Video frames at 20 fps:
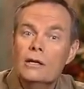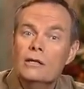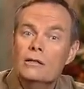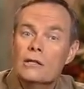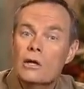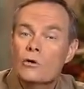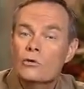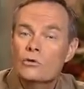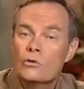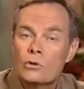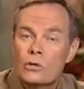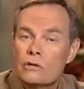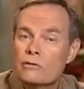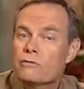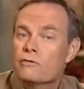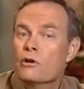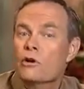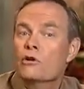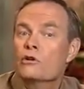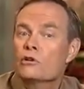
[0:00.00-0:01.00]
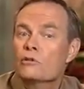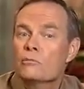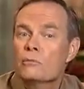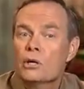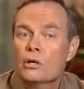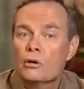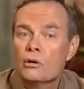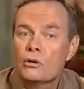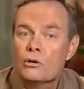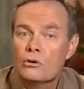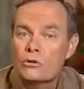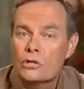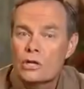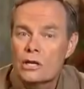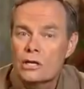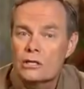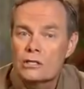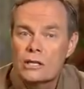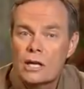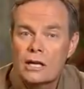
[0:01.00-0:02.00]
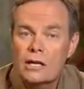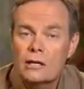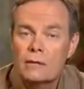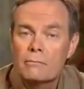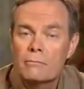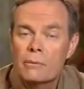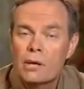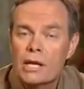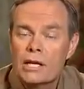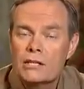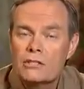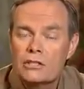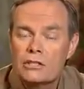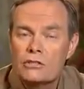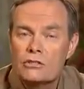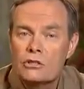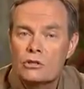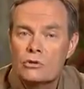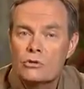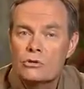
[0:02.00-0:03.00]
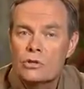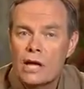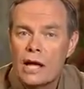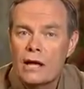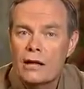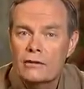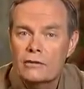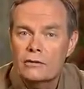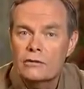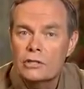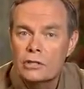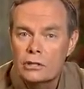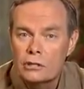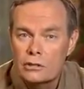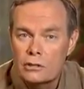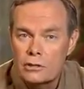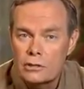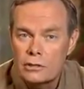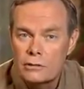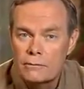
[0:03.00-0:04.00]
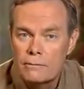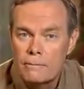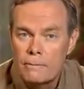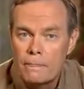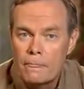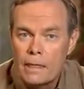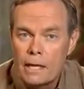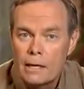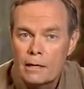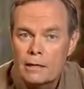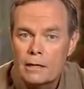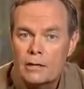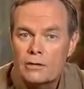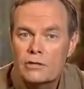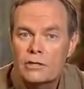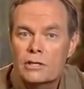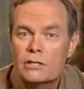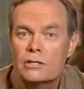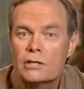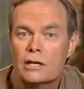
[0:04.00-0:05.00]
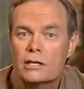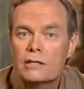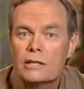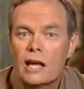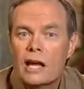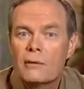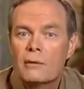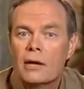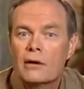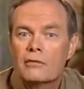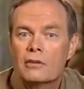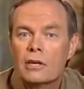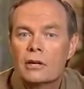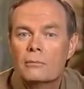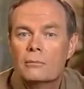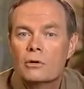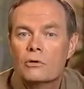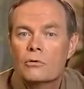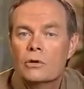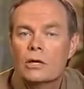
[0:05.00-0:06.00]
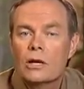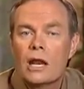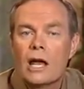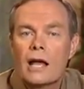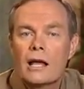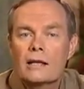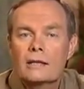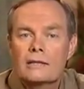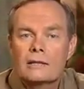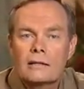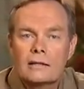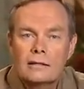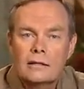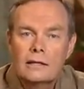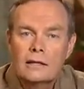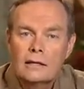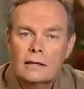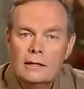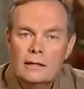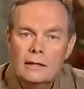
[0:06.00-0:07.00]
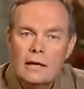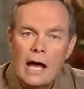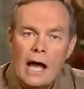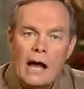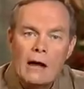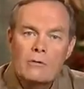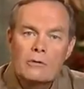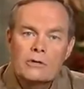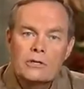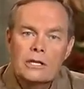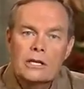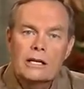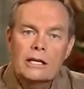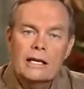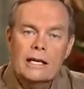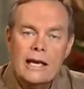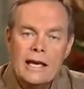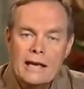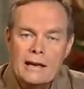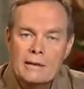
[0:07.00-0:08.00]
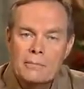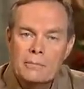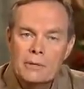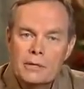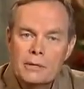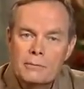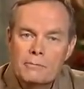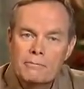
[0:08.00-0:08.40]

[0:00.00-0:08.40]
those were the first miracles that had taken place in 2,000 years. Now, since that time, I've come to realize that I was in a camp